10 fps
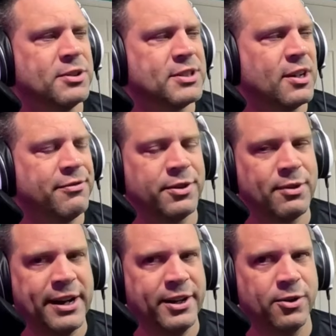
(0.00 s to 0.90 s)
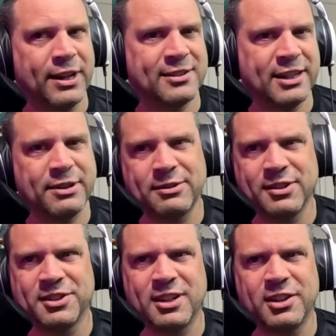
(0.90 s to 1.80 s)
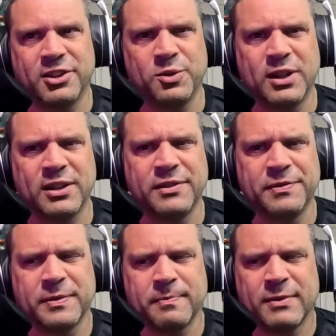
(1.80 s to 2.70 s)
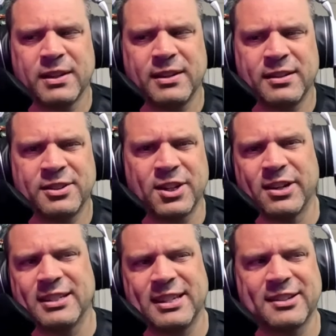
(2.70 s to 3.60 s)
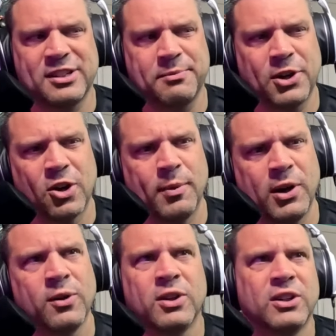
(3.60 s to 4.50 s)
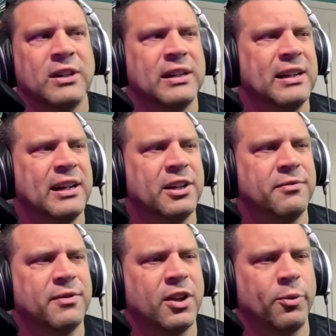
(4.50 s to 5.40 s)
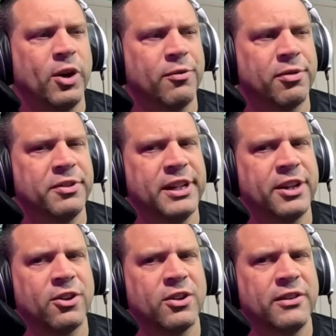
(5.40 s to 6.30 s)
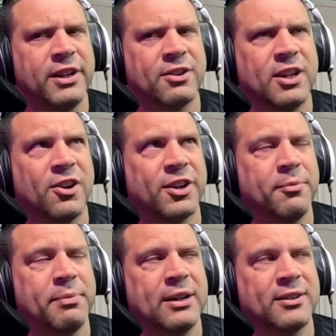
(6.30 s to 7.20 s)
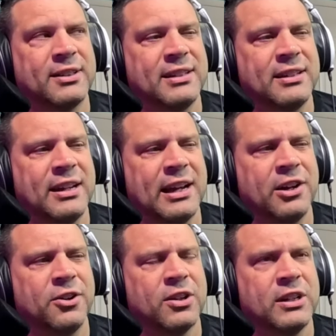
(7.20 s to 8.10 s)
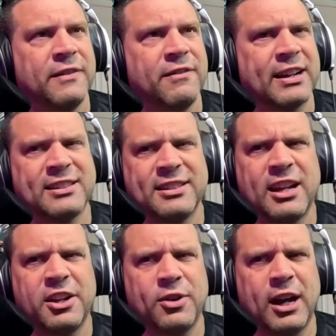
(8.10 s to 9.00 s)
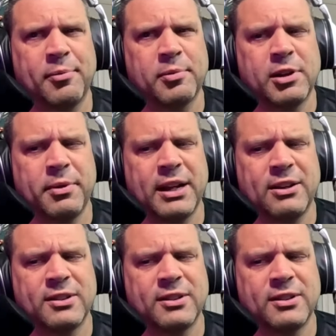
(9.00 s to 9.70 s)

off the radio last night when I was listening to Sirius XM Turbo on the way home from dinner. They were talking about how, I guess they got a new album coming out.